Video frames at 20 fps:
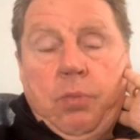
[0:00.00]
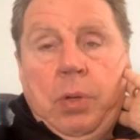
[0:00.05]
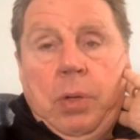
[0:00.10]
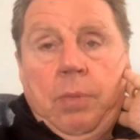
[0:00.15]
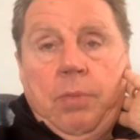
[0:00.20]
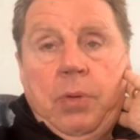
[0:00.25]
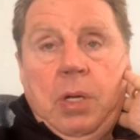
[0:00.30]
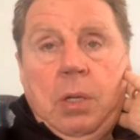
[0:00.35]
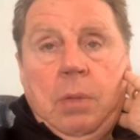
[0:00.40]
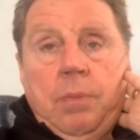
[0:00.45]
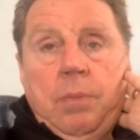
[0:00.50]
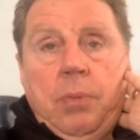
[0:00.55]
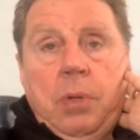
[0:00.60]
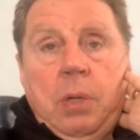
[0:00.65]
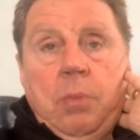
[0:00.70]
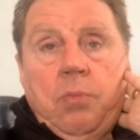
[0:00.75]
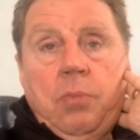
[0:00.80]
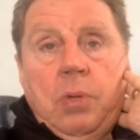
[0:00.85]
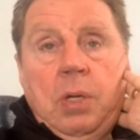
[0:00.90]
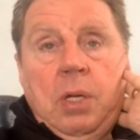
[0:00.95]
We
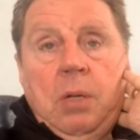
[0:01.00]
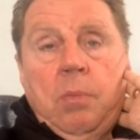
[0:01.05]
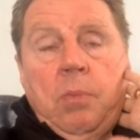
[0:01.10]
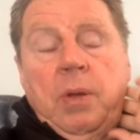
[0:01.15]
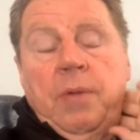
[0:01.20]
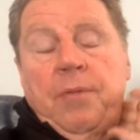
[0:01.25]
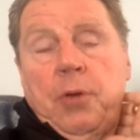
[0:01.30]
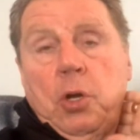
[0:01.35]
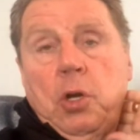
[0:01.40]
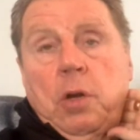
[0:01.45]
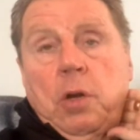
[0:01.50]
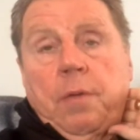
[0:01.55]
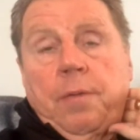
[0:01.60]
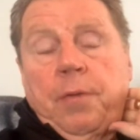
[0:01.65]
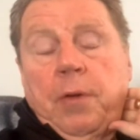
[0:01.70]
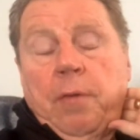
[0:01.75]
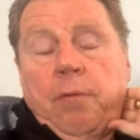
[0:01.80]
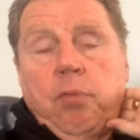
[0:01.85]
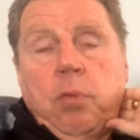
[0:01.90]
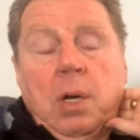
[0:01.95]
finished
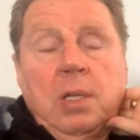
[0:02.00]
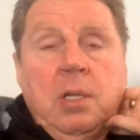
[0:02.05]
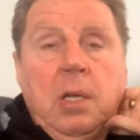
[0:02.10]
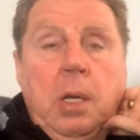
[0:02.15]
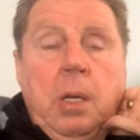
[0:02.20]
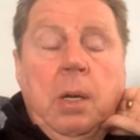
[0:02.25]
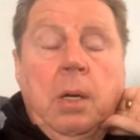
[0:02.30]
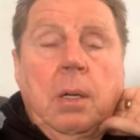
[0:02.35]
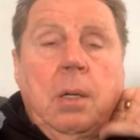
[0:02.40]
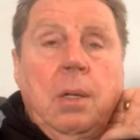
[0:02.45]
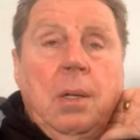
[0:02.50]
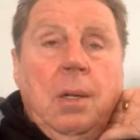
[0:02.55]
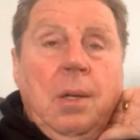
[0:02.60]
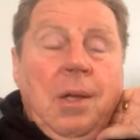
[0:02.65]
5th one year,